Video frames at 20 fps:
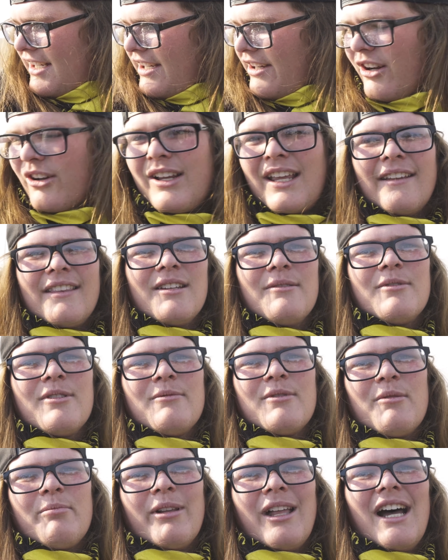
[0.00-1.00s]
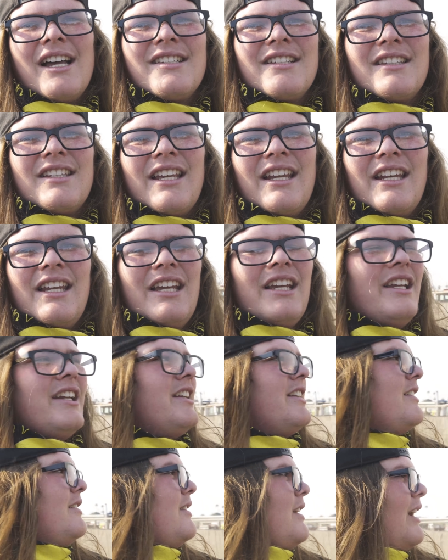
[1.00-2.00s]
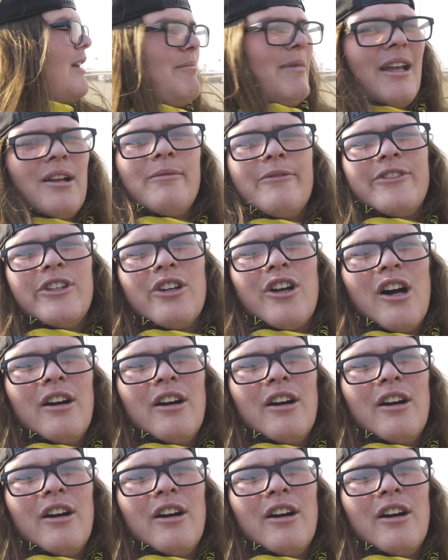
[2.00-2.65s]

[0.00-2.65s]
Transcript: you know get them some supplies that they need and, and make them feel